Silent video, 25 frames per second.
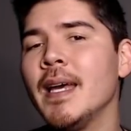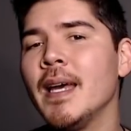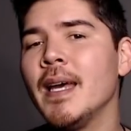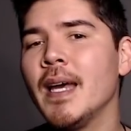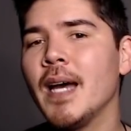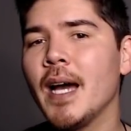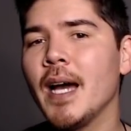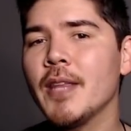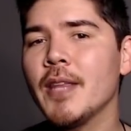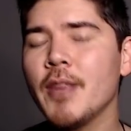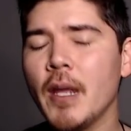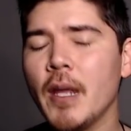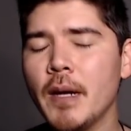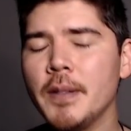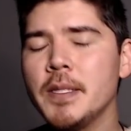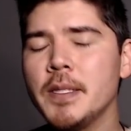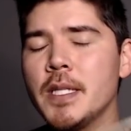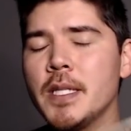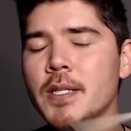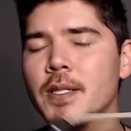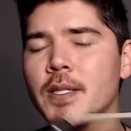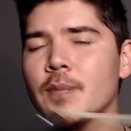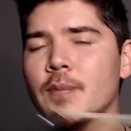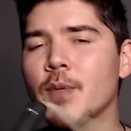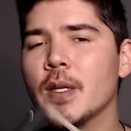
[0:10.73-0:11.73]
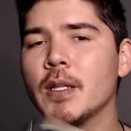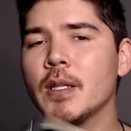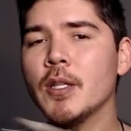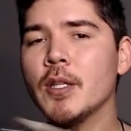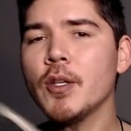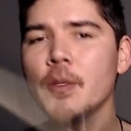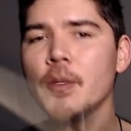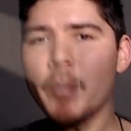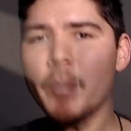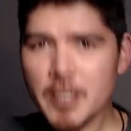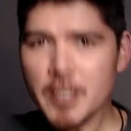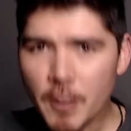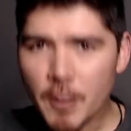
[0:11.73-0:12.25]
I thought I would teach something a
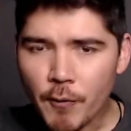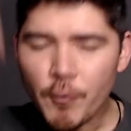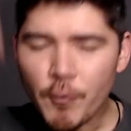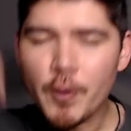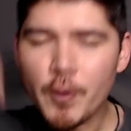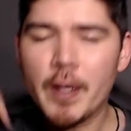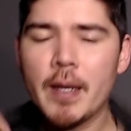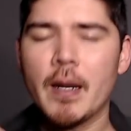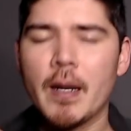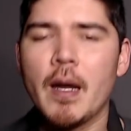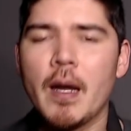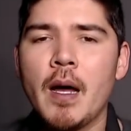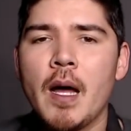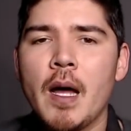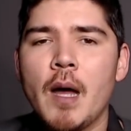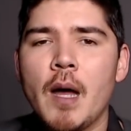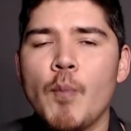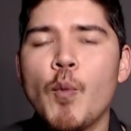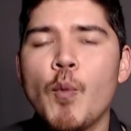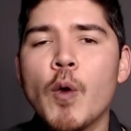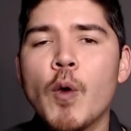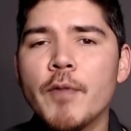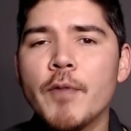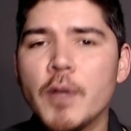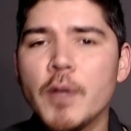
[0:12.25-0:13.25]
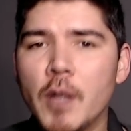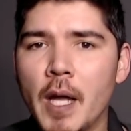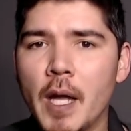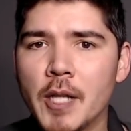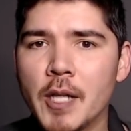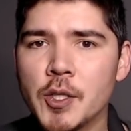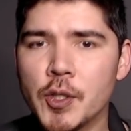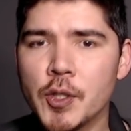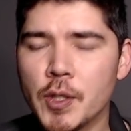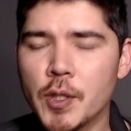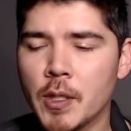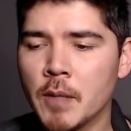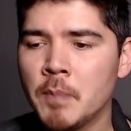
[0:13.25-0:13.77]
little bit different, uh, more of a
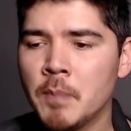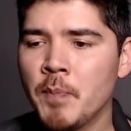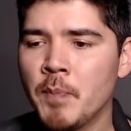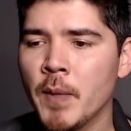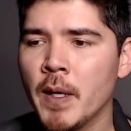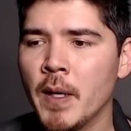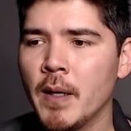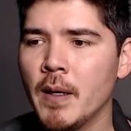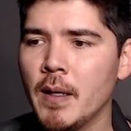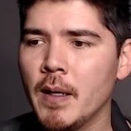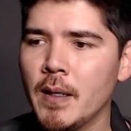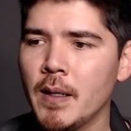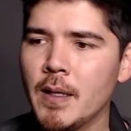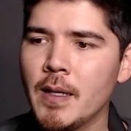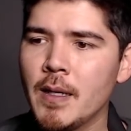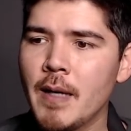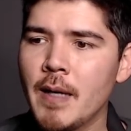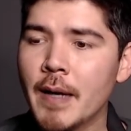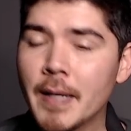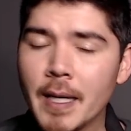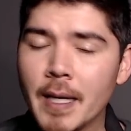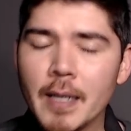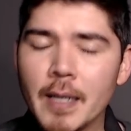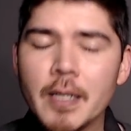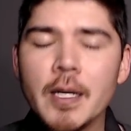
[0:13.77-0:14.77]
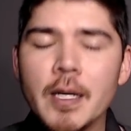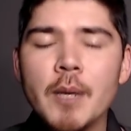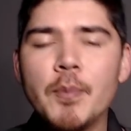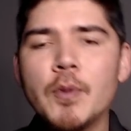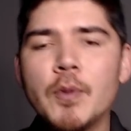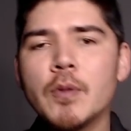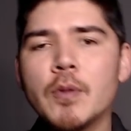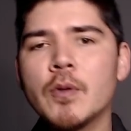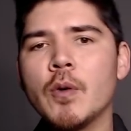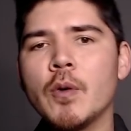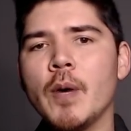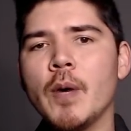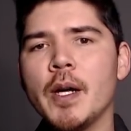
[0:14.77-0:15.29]
lecture. Uh, I got a
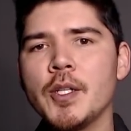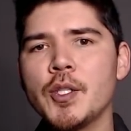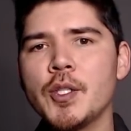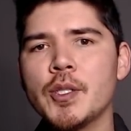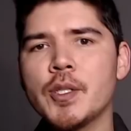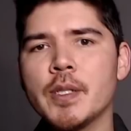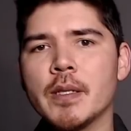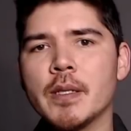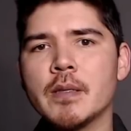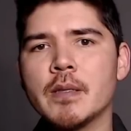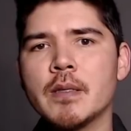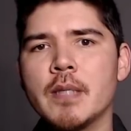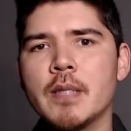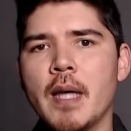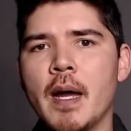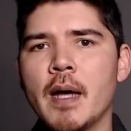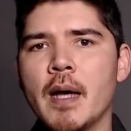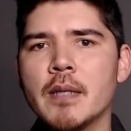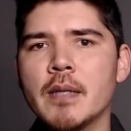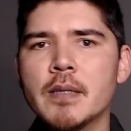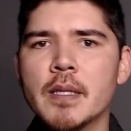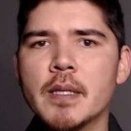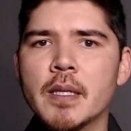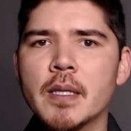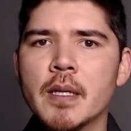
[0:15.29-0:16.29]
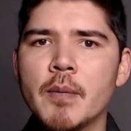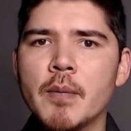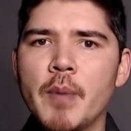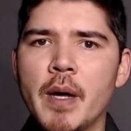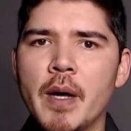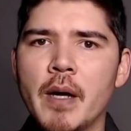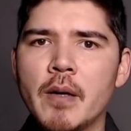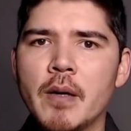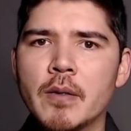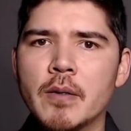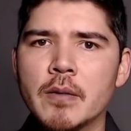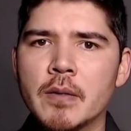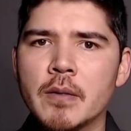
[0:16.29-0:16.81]
couple questions asking
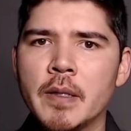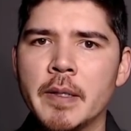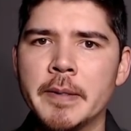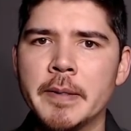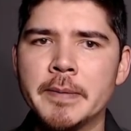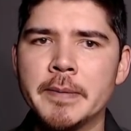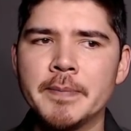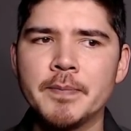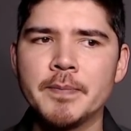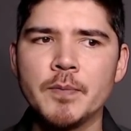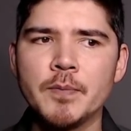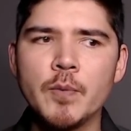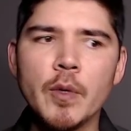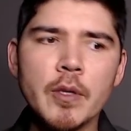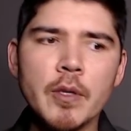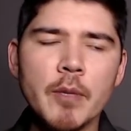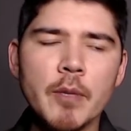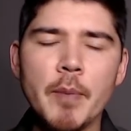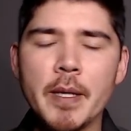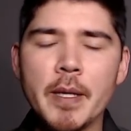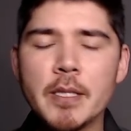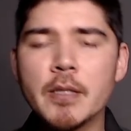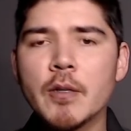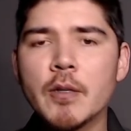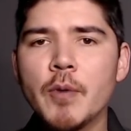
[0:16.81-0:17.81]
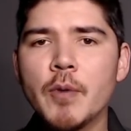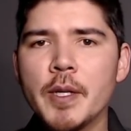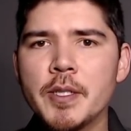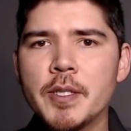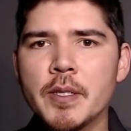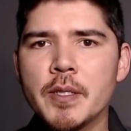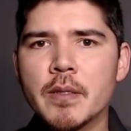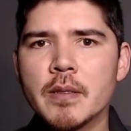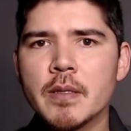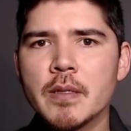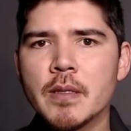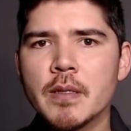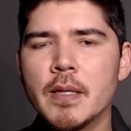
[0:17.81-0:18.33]
about well, the basic
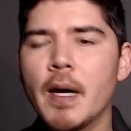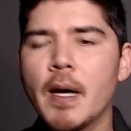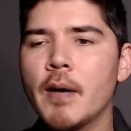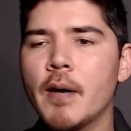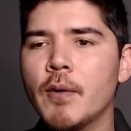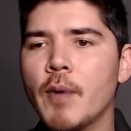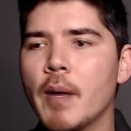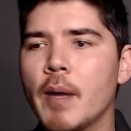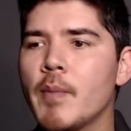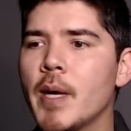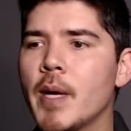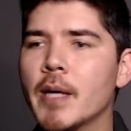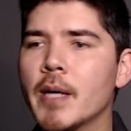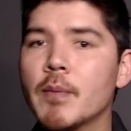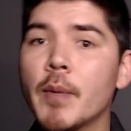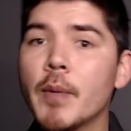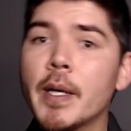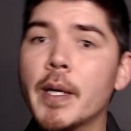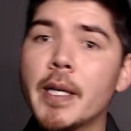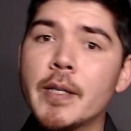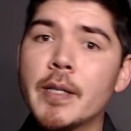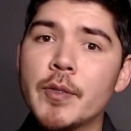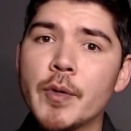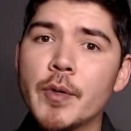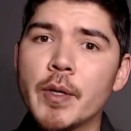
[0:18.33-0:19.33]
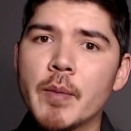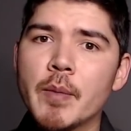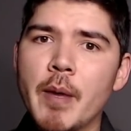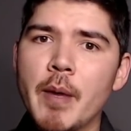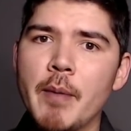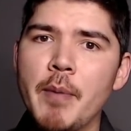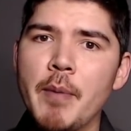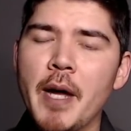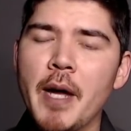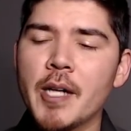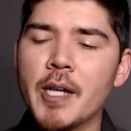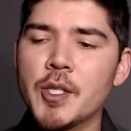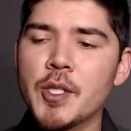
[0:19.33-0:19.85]
question is, is how do I make money doing my
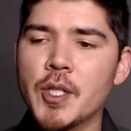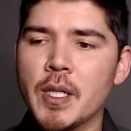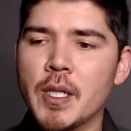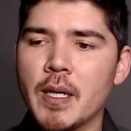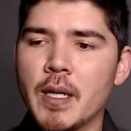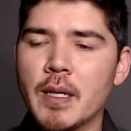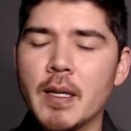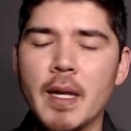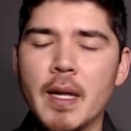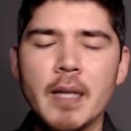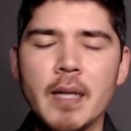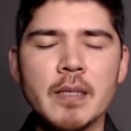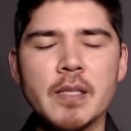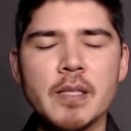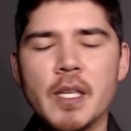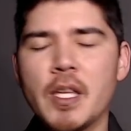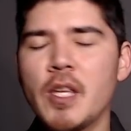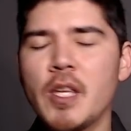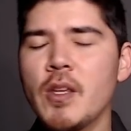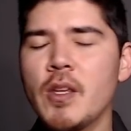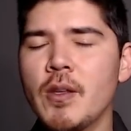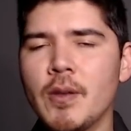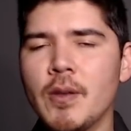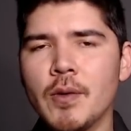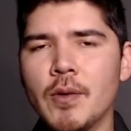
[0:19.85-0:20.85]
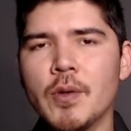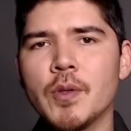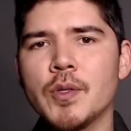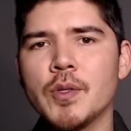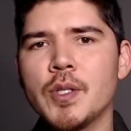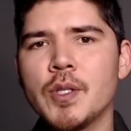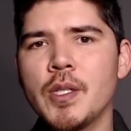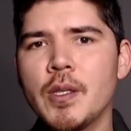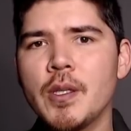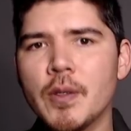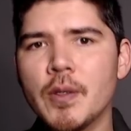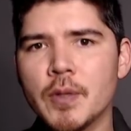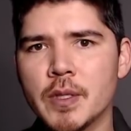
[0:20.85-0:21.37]
passion? And that is a huge,
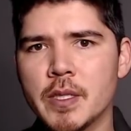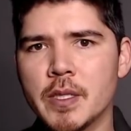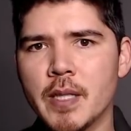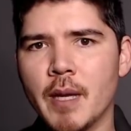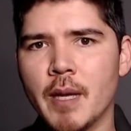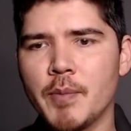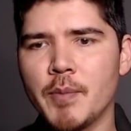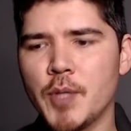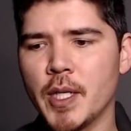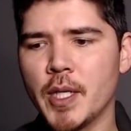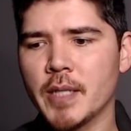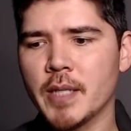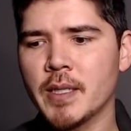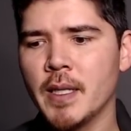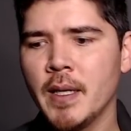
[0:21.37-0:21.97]
huge subject.